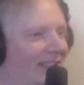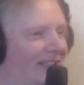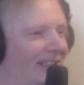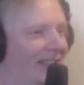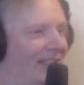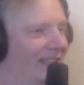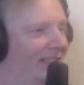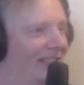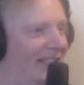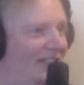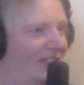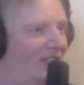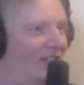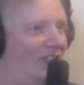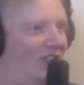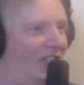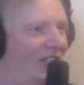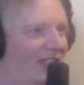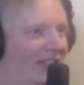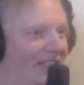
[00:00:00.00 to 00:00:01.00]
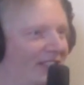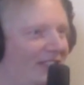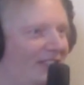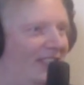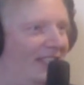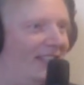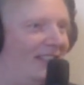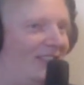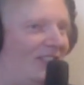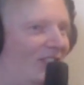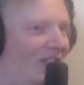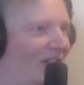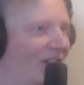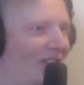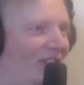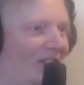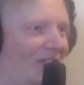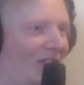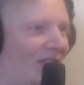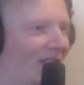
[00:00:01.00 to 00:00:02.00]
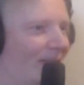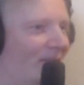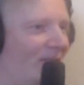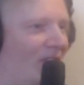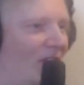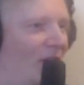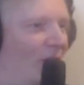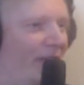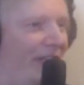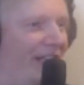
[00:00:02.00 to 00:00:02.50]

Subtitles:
I texted John and was like, sorry, dude, I'm calling